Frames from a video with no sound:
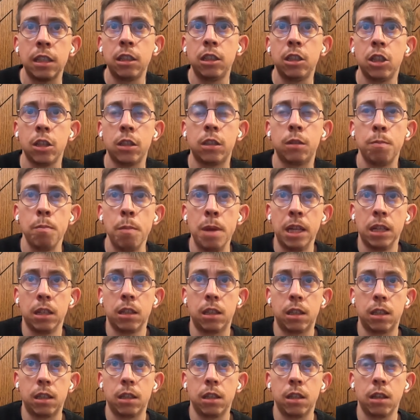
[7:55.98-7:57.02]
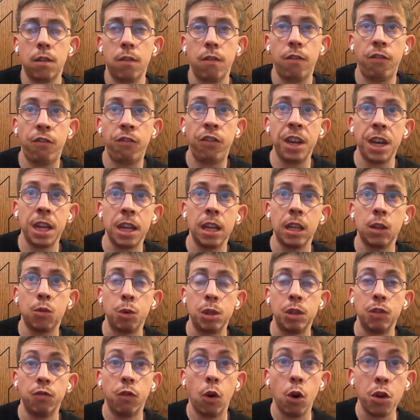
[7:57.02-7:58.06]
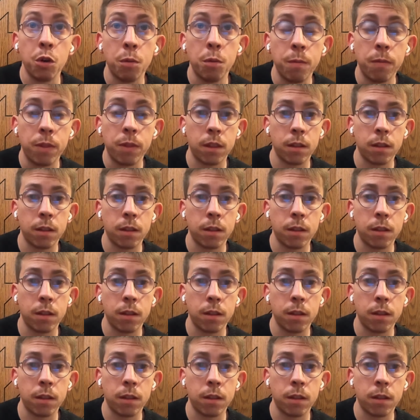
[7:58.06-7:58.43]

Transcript: just means feeding it with volume.